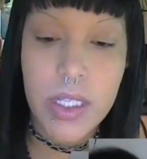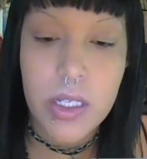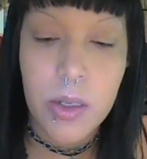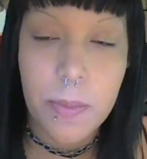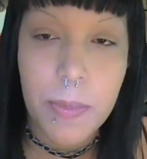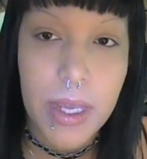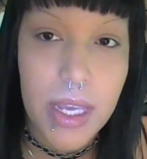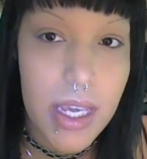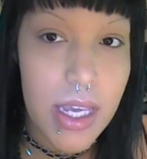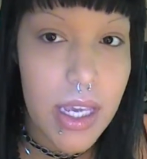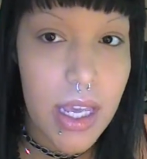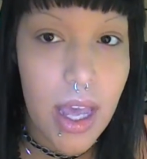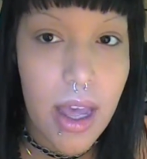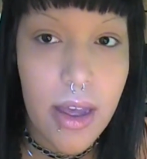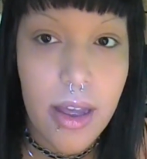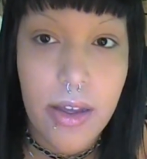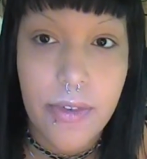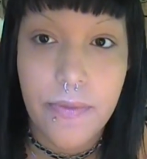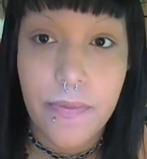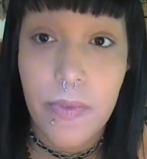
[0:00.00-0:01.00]
to be
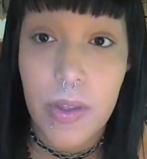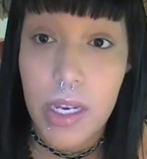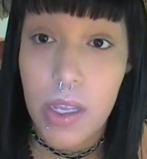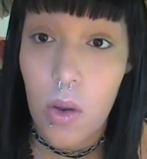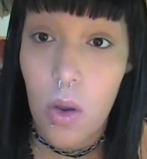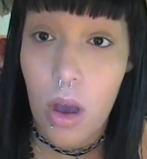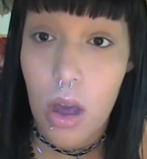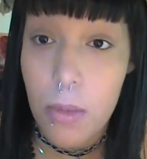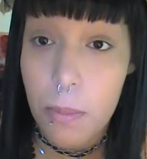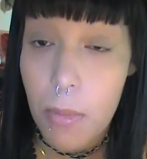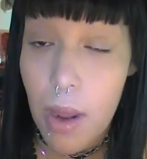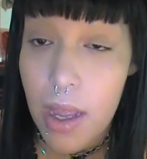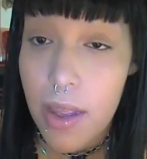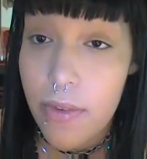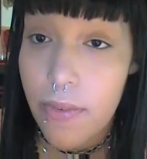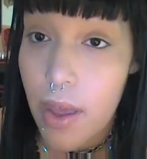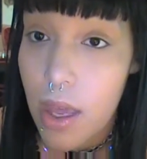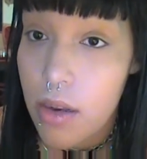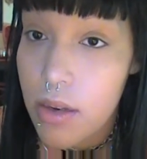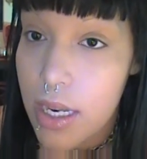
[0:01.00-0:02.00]
a video on my
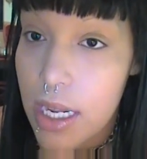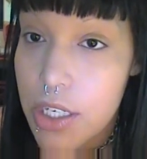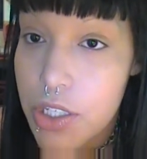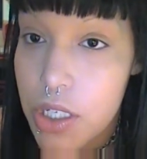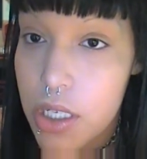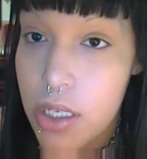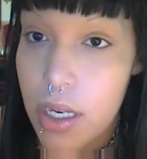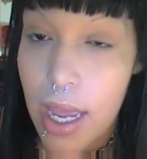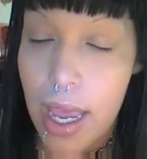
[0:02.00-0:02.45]
foundation.